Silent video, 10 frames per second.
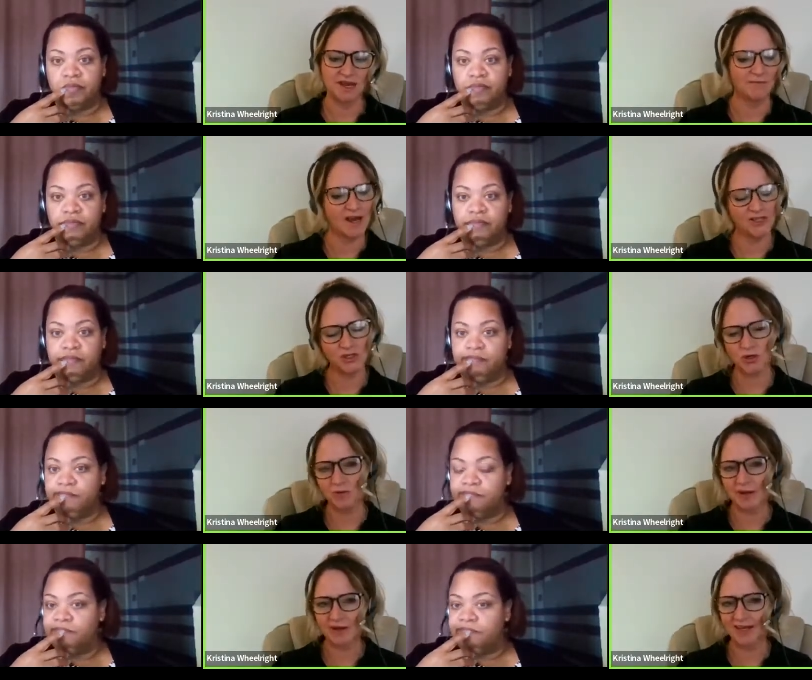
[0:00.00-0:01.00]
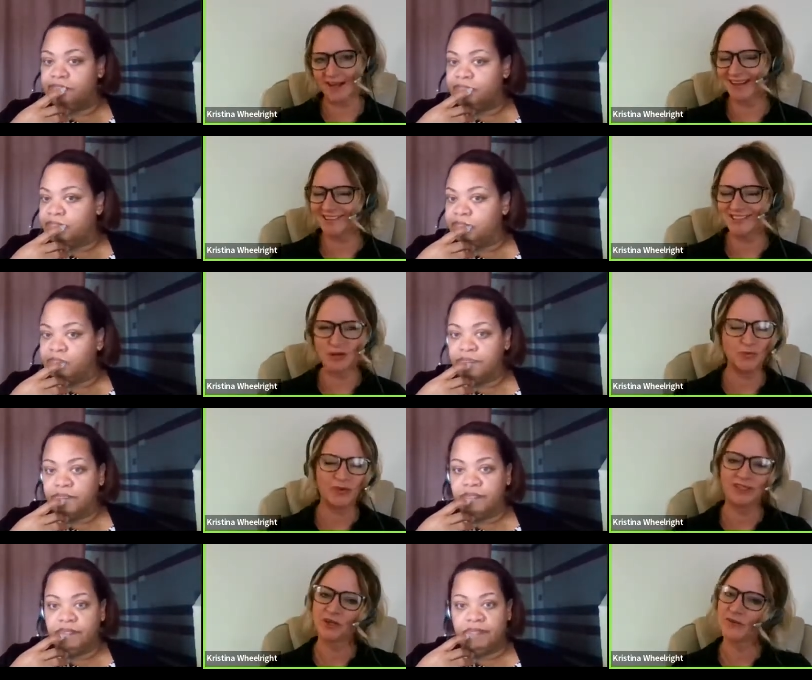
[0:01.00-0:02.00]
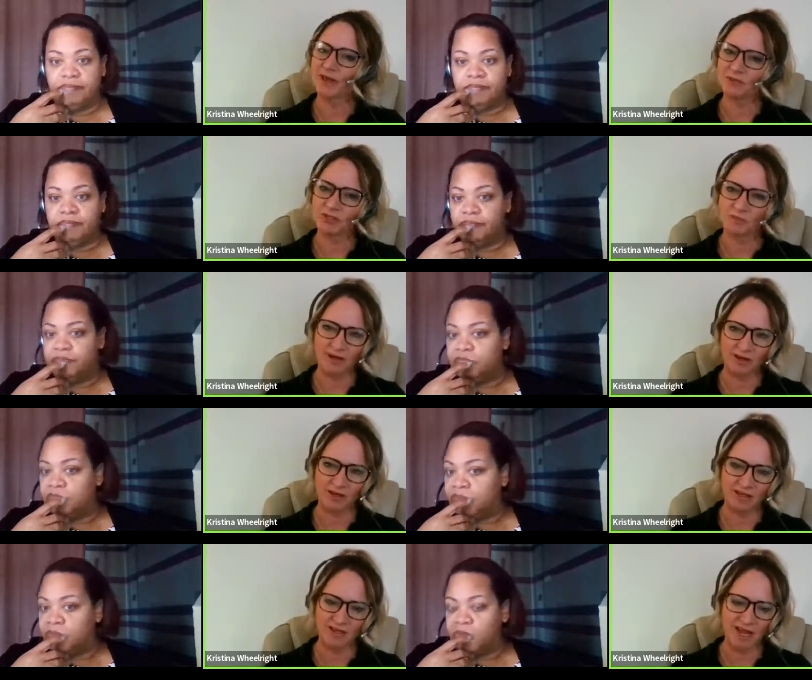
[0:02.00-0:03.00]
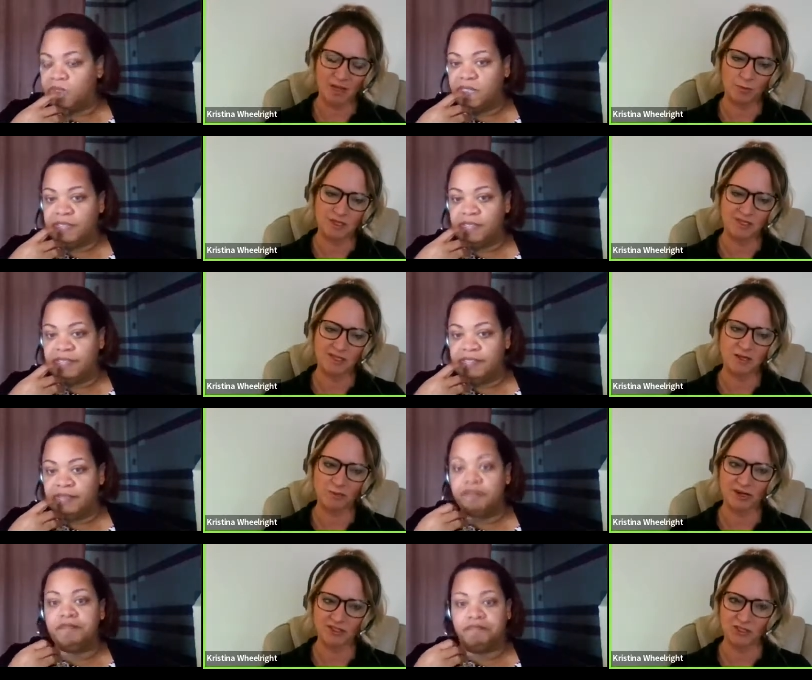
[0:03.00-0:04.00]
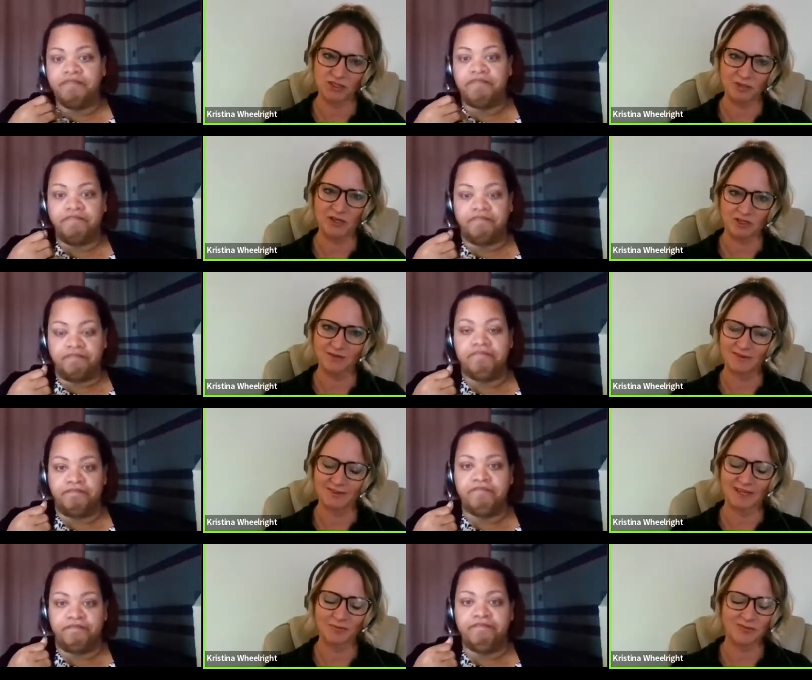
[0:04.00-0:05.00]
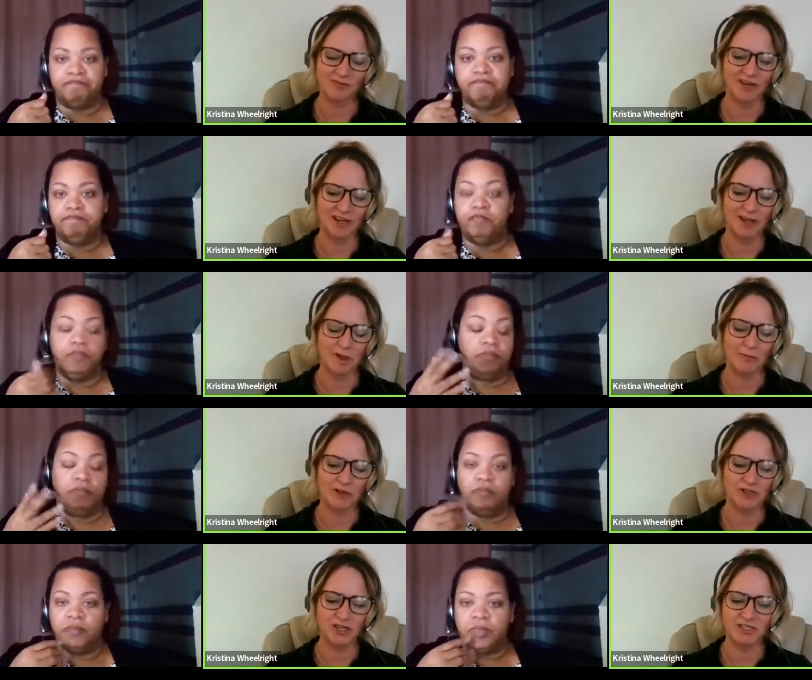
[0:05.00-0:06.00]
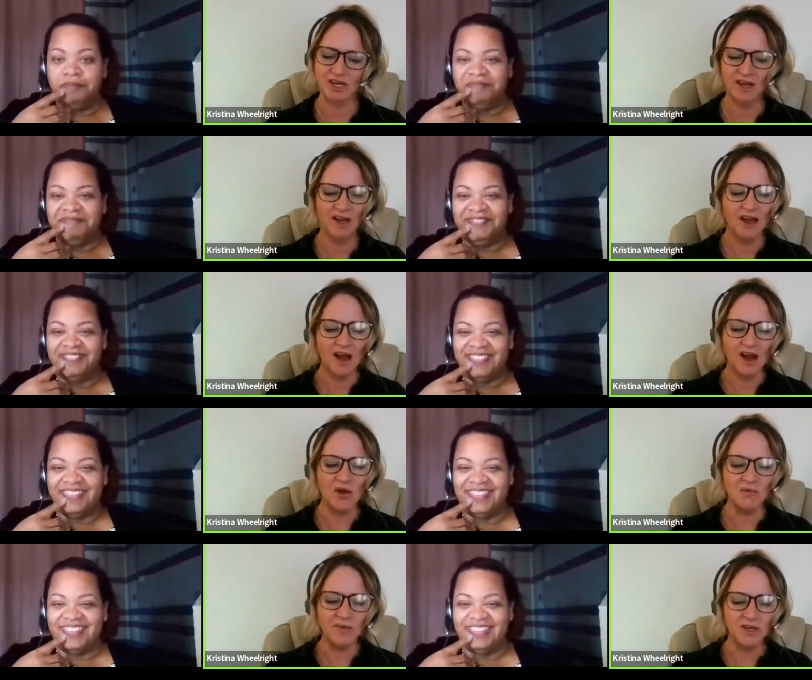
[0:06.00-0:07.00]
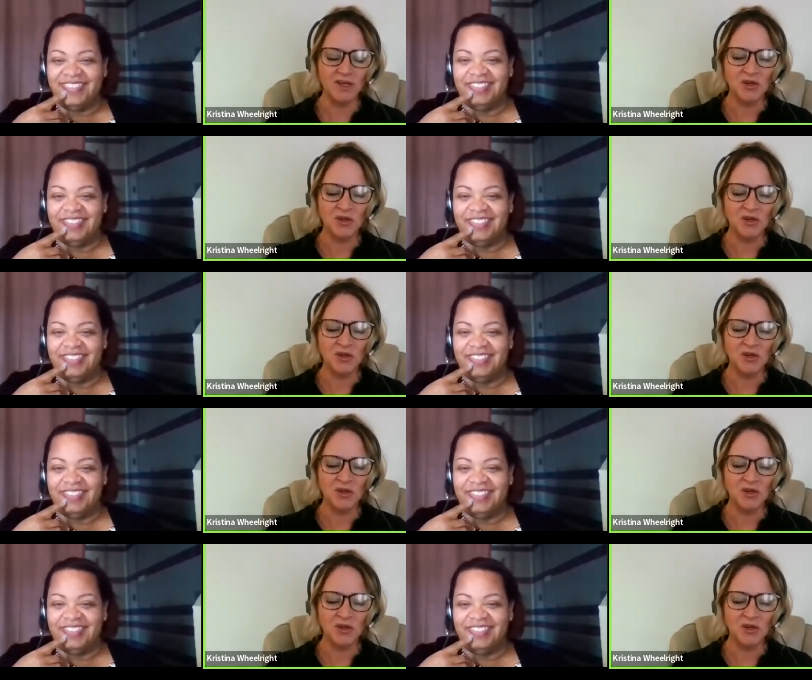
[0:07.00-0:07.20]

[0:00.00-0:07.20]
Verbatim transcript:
Speaker 1: then I'm not sure about, I, I don't really know that much about the AAPC apprenticeship. I should have looked that up before I came. I apologize. Um,